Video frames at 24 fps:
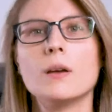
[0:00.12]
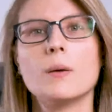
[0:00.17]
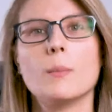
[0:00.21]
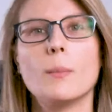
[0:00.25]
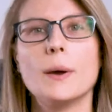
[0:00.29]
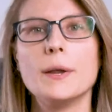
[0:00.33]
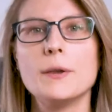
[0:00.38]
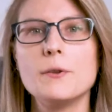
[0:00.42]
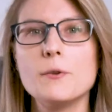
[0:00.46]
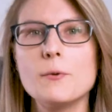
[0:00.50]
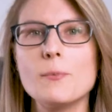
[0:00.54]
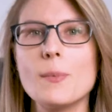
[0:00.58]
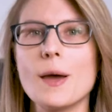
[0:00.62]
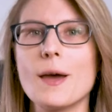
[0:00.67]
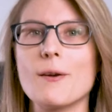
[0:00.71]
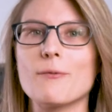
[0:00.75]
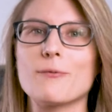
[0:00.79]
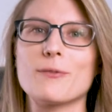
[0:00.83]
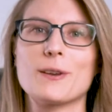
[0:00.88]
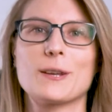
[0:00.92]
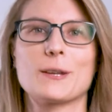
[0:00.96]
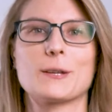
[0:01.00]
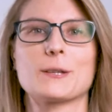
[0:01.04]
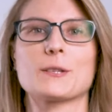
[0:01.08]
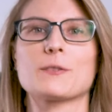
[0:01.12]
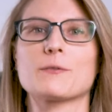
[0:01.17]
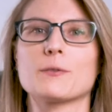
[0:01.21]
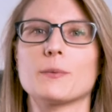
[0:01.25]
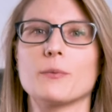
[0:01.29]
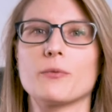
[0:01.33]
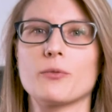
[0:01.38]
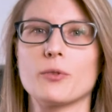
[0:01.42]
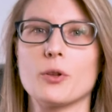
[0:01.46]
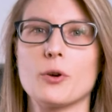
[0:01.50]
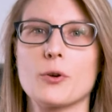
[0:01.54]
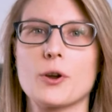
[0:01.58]
My new matte fenders
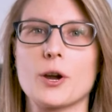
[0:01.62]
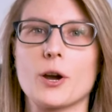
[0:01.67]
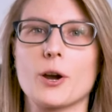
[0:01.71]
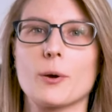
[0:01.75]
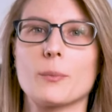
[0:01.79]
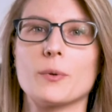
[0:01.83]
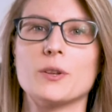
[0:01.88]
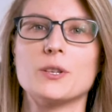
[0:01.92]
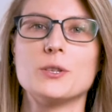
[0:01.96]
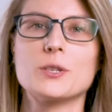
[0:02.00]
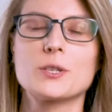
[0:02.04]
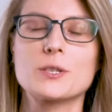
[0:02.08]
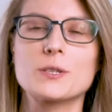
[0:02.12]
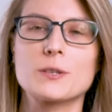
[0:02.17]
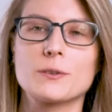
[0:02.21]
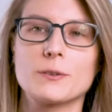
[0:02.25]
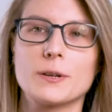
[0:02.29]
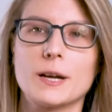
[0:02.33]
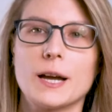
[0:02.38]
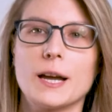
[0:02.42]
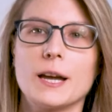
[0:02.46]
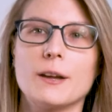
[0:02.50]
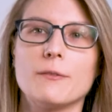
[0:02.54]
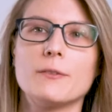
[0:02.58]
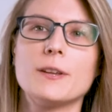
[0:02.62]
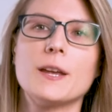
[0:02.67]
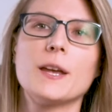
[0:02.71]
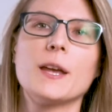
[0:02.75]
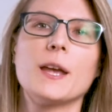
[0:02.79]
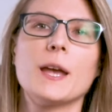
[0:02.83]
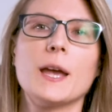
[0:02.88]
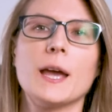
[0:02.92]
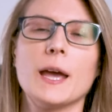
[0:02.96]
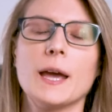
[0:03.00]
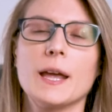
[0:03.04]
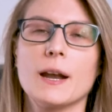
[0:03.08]
from Flowcarbon just arrived,
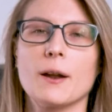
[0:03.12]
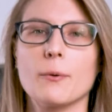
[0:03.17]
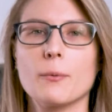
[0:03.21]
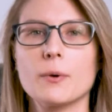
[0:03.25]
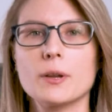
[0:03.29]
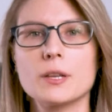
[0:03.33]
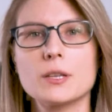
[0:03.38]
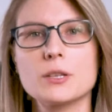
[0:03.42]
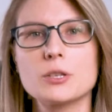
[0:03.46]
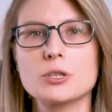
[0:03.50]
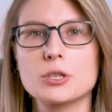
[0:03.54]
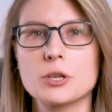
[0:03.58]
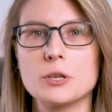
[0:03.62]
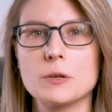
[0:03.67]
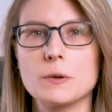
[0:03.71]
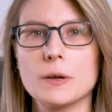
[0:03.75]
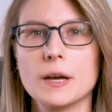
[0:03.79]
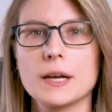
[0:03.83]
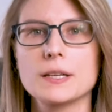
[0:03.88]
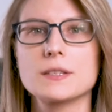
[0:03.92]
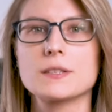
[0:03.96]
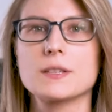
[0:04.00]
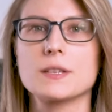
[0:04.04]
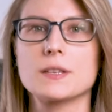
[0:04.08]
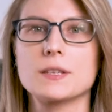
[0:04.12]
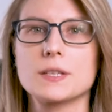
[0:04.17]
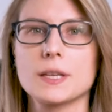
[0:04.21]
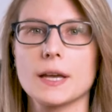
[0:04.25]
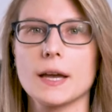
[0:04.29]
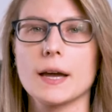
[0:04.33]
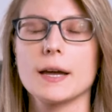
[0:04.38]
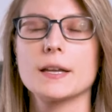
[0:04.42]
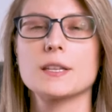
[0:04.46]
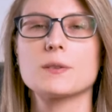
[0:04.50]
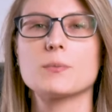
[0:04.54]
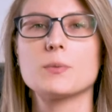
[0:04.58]
and I wanted to show you guys the
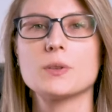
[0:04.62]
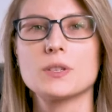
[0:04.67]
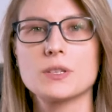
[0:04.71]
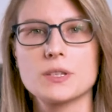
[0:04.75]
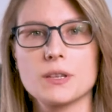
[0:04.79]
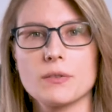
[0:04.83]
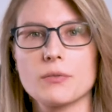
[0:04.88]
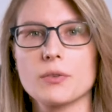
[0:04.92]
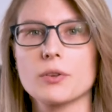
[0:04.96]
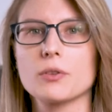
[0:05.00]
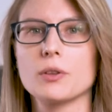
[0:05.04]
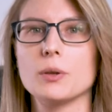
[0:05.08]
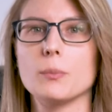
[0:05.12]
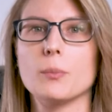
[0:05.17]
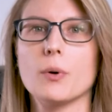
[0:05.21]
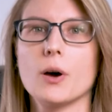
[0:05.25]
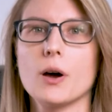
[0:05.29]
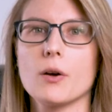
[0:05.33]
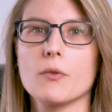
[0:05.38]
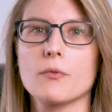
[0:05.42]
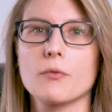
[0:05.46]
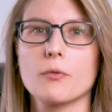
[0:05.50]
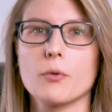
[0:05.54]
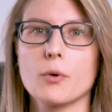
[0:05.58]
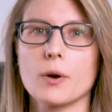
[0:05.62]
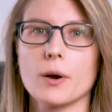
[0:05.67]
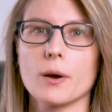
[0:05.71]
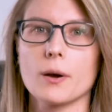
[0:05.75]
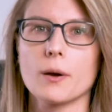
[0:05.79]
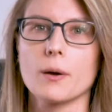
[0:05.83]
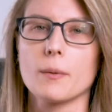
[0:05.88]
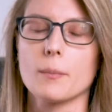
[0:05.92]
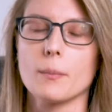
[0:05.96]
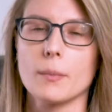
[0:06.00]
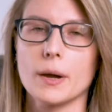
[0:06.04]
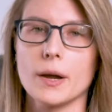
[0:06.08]
set I specifically bought
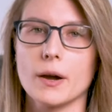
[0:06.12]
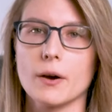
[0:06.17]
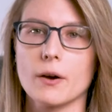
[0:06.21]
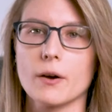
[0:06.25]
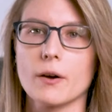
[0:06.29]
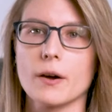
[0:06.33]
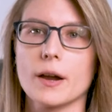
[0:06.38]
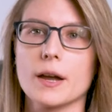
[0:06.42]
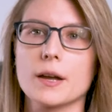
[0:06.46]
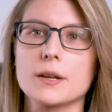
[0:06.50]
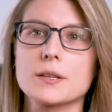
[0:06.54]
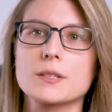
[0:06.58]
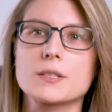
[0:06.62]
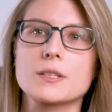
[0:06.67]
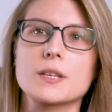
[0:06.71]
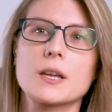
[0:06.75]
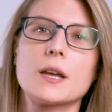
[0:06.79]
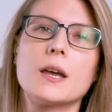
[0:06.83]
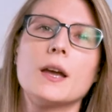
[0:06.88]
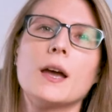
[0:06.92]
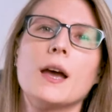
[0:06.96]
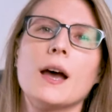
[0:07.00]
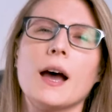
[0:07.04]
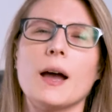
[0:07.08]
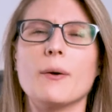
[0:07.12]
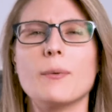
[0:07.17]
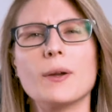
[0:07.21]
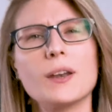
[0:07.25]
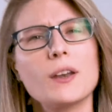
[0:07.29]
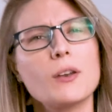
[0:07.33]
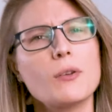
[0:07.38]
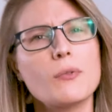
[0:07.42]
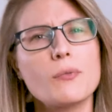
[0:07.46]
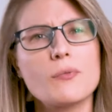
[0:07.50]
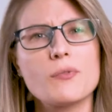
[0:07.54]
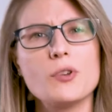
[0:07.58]
for my RX. I
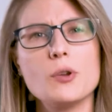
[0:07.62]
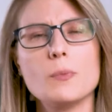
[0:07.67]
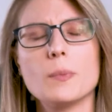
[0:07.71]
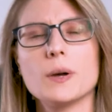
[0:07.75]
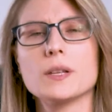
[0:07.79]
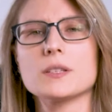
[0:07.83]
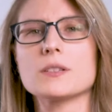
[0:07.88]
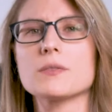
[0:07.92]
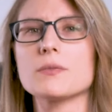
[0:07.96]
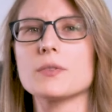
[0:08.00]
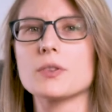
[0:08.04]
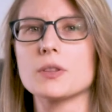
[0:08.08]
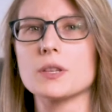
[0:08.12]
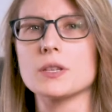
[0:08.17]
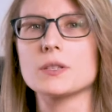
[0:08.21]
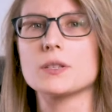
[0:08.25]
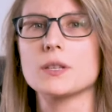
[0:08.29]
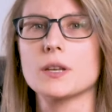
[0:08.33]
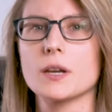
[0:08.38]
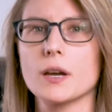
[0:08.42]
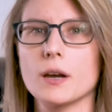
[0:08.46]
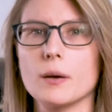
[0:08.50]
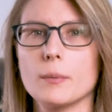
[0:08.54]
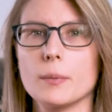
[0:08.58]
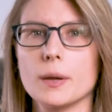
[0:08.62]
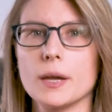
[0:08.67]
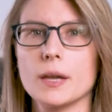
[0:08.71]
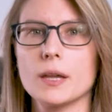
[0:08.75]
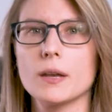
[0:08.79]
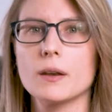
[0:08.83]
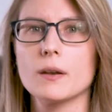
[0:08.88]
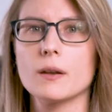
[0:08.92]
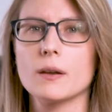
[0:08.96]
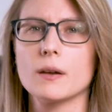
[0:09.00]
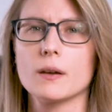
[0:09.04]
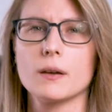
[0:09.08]
waited a few months for these to come
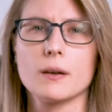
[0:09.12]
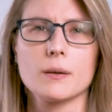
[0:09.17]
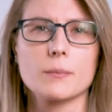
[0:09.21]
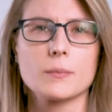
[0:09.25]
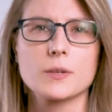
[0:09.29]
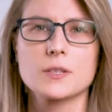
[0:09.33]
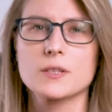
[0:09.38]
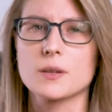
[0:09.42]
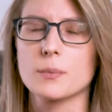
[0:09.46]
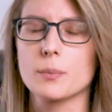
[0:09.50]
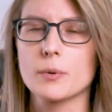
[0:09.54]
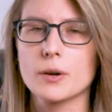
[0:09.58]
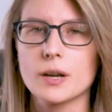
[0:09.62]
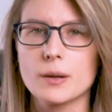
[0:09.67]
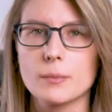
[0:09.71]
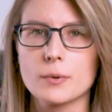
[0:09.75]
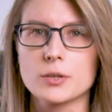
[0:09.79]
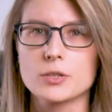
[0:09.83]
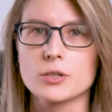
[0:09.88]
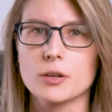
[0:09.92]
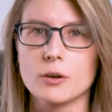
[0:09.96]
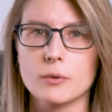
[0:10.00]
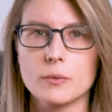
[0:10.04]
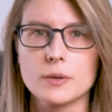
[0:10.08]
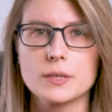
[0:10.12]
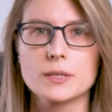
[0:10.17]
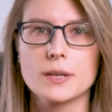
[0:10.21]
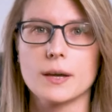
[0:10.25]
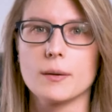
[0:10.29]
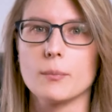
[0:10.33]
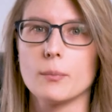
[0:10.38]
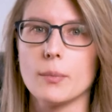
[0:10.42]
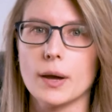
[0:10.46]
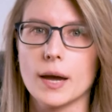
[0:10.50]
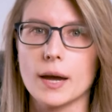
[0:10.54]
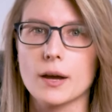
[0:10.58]
in because they're pretty much always
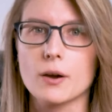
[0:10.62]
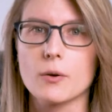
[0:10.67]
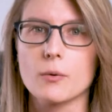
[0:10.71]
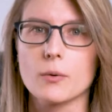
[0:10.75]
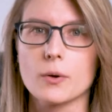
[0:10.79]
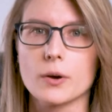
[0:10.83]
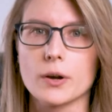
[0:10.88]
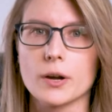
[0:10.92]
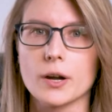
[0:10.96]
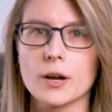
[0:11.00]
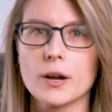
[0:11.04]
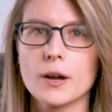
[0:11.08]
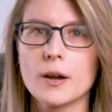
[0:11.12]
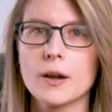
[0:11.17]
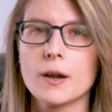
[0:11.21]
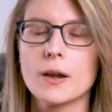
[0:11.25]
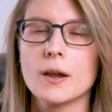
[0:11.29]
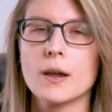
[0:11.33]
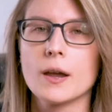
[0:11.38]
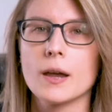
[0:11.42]
on back order.